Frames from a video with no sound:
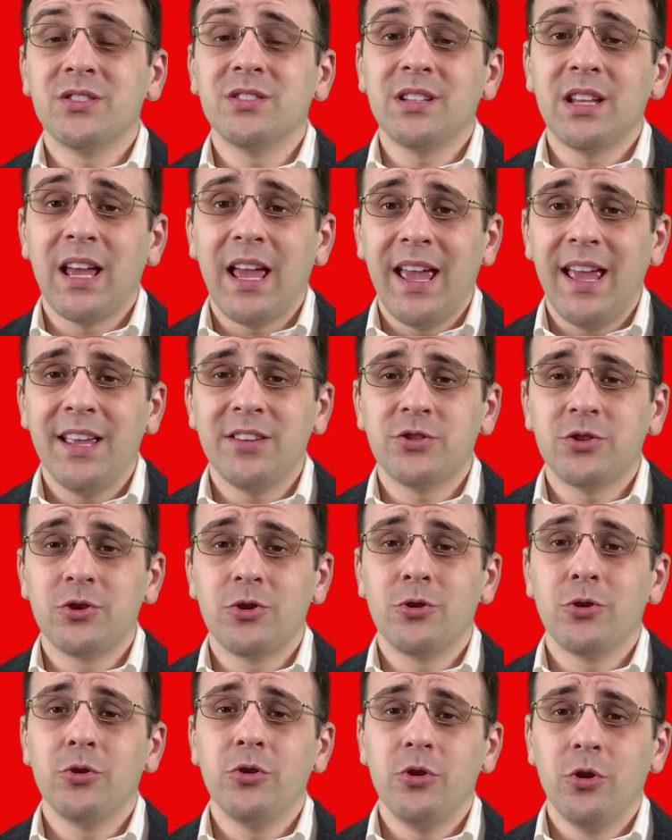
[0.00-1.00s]
to
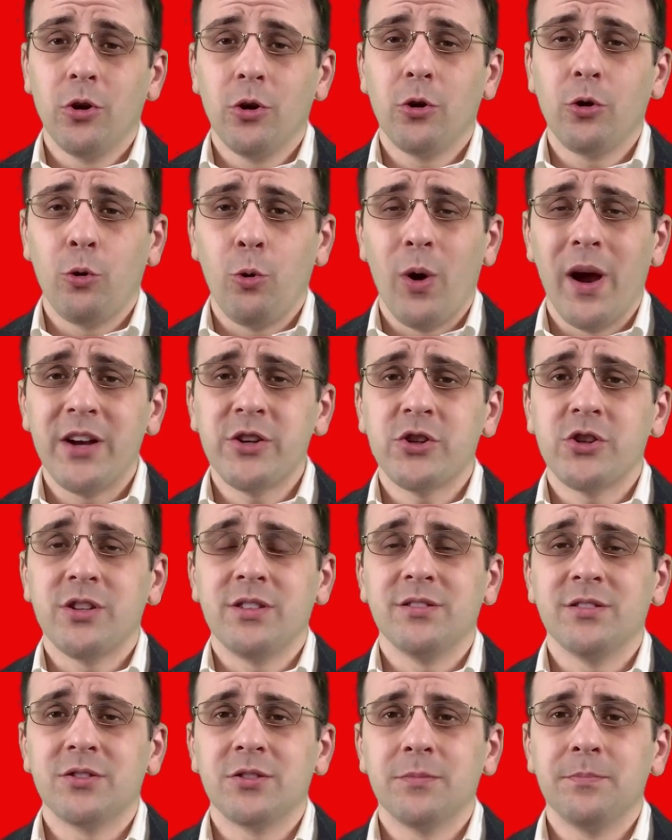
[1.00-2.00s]
answer your
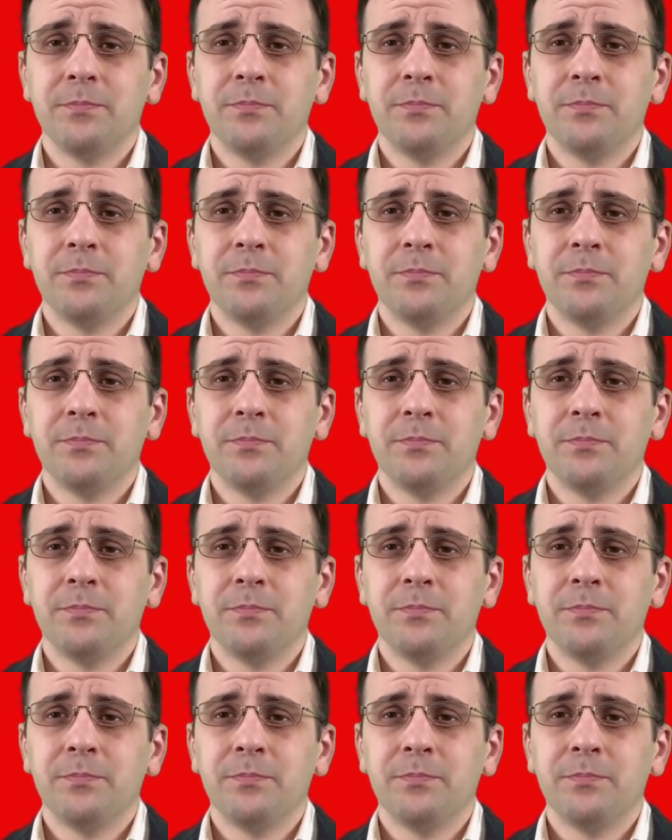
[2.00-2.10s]
questions.